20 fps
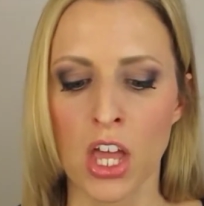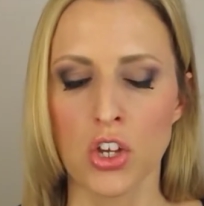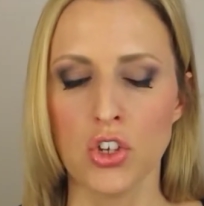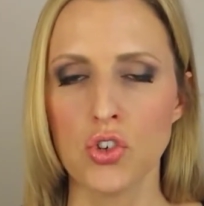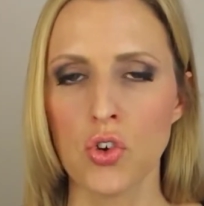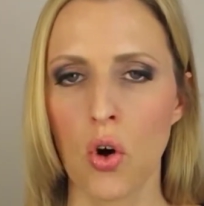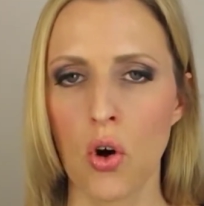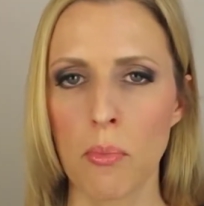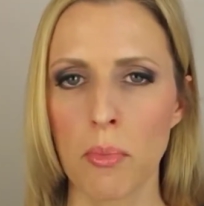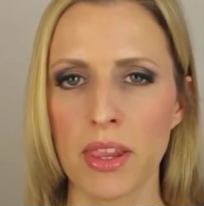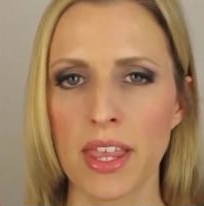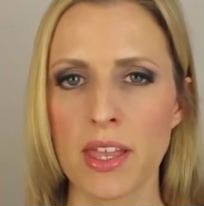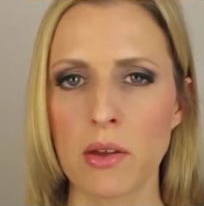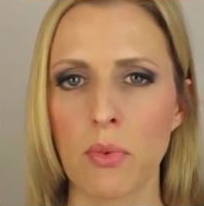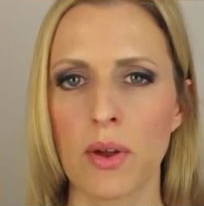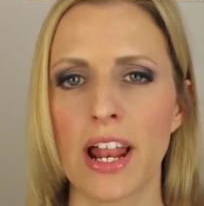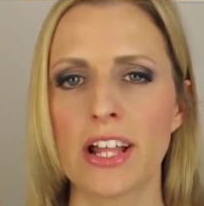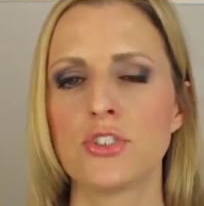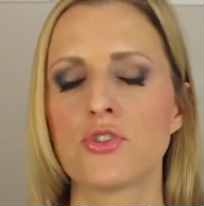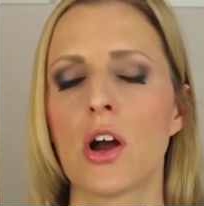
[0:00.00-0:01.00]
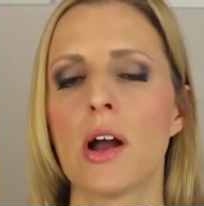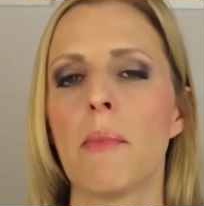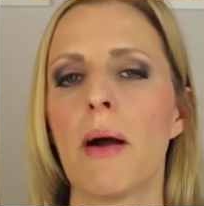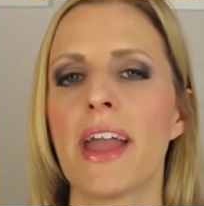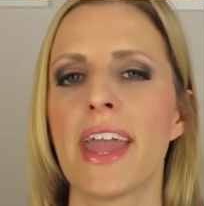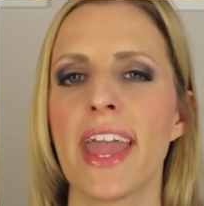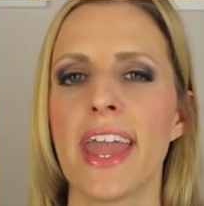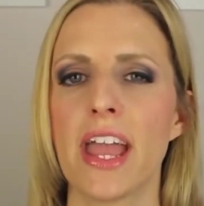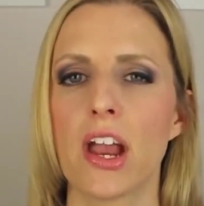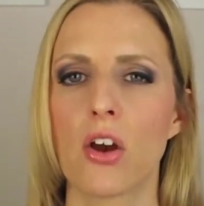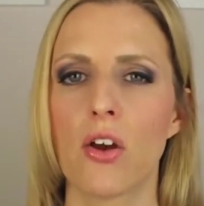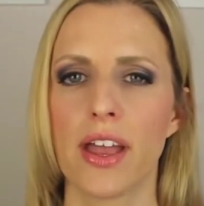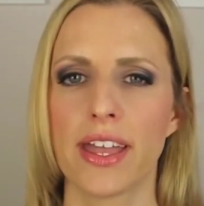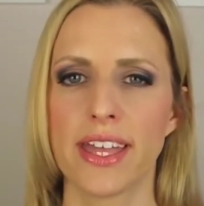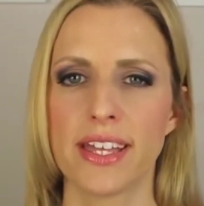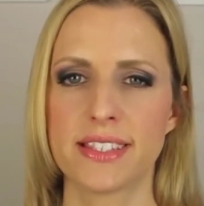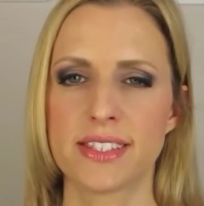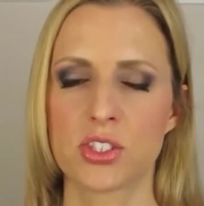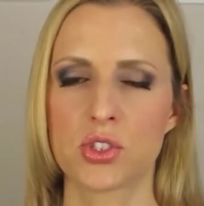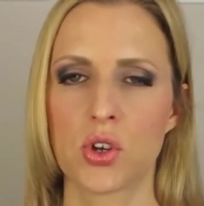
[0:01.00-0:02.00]
Normally when I dry my hair, it
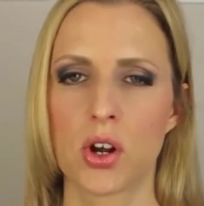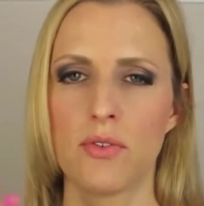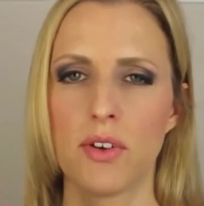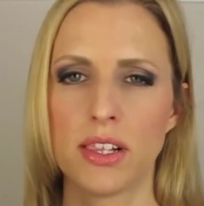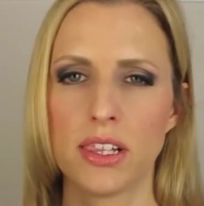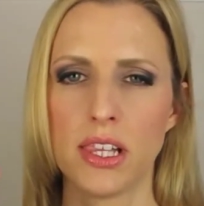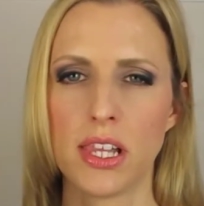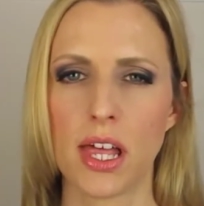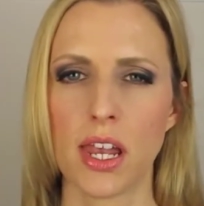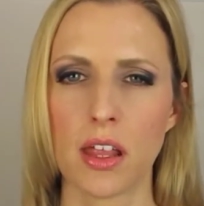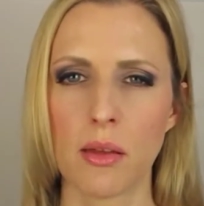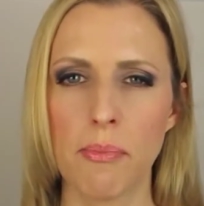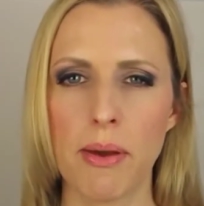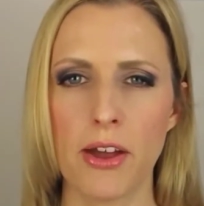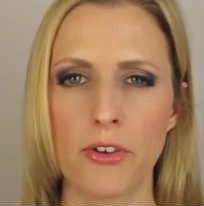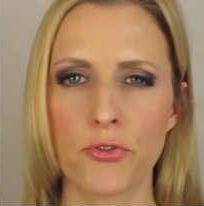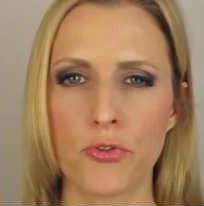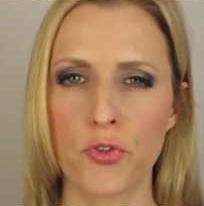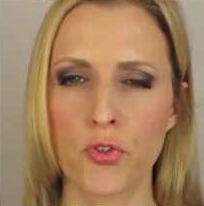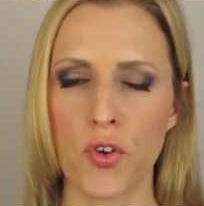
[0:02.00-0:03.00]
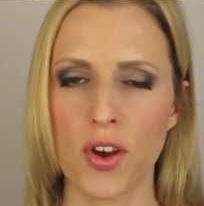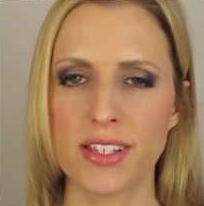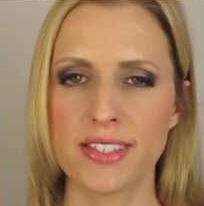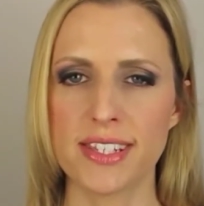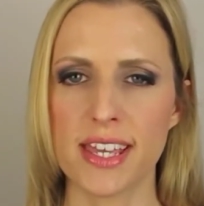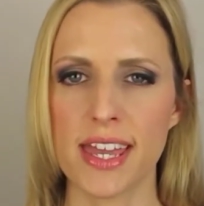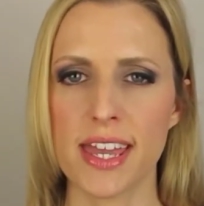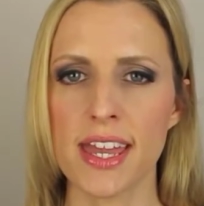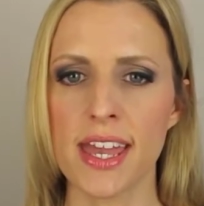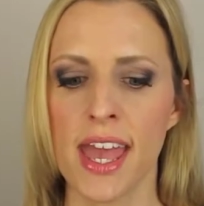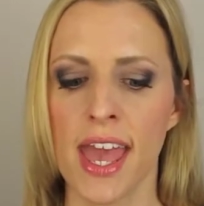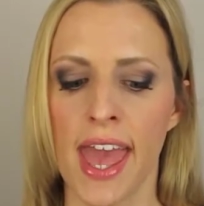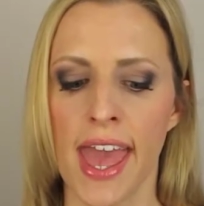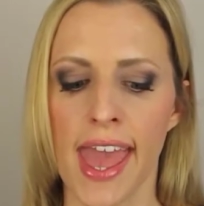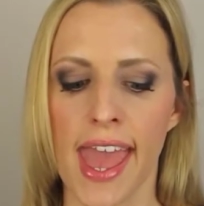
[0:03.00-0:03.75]
gets sort of a little bit frizzy,